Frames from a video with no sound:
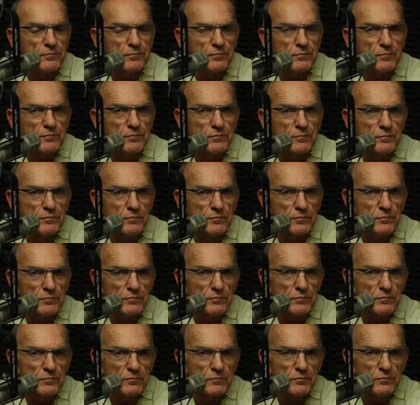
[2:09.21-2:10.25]

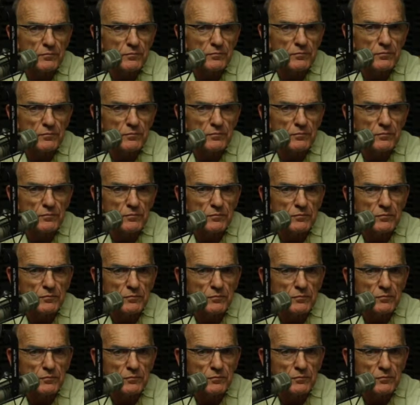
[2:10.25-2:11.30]

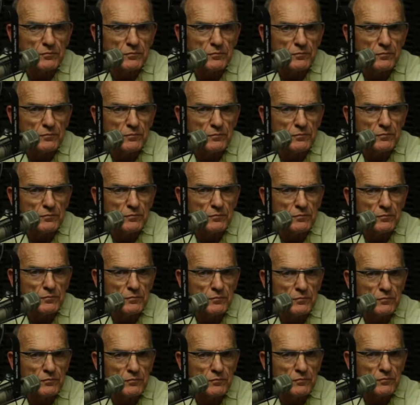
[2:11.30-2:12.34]

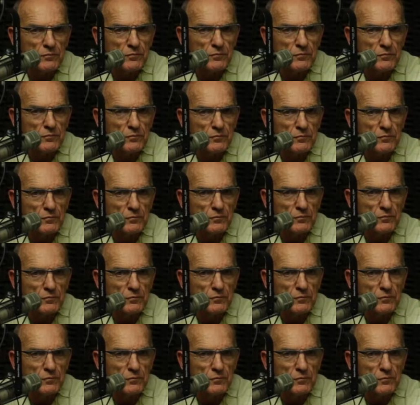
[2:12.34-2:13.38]

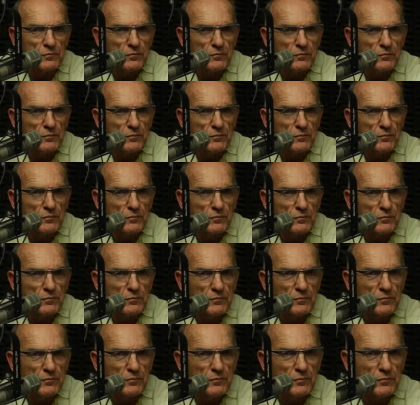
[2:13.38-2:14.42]

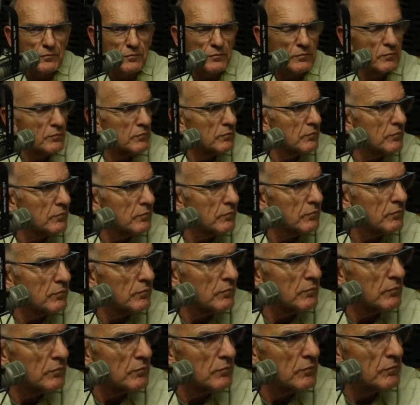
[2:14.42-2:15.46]

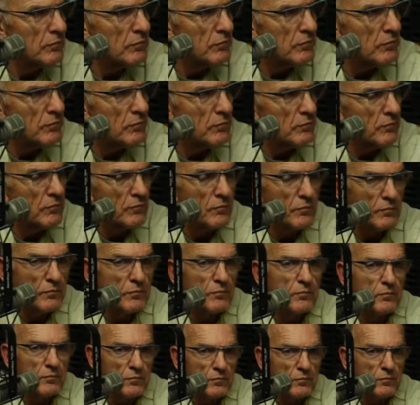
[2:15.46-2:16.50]

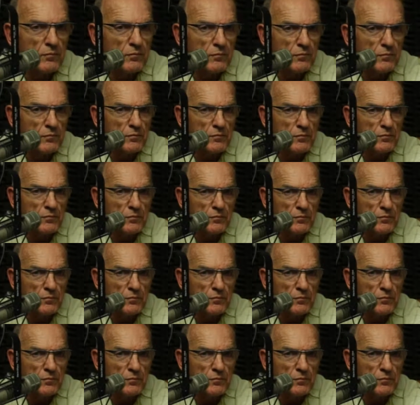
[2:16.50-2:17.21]
This person isn't speaking.